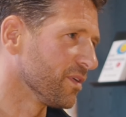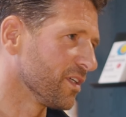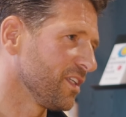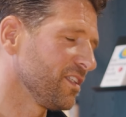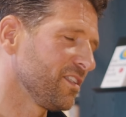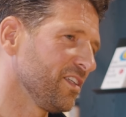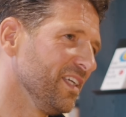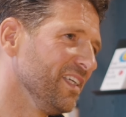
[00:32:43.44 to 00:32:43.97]
But
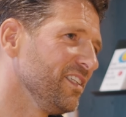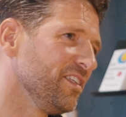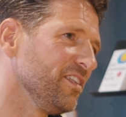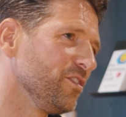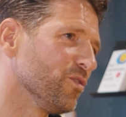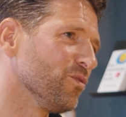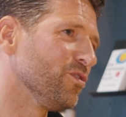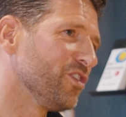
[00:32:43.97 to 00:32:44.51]
it's
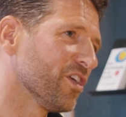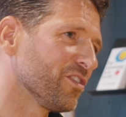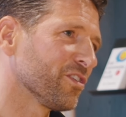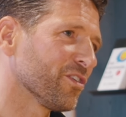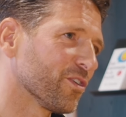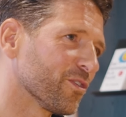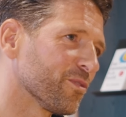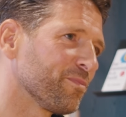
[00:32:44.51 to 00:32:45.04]
easy to
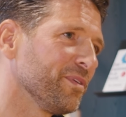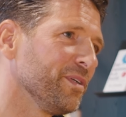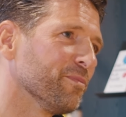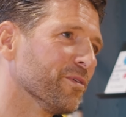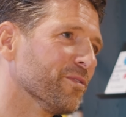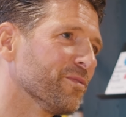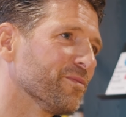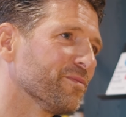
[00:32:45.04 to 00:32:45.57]
judge other
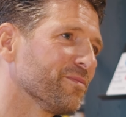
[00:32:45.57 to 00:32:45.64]
people.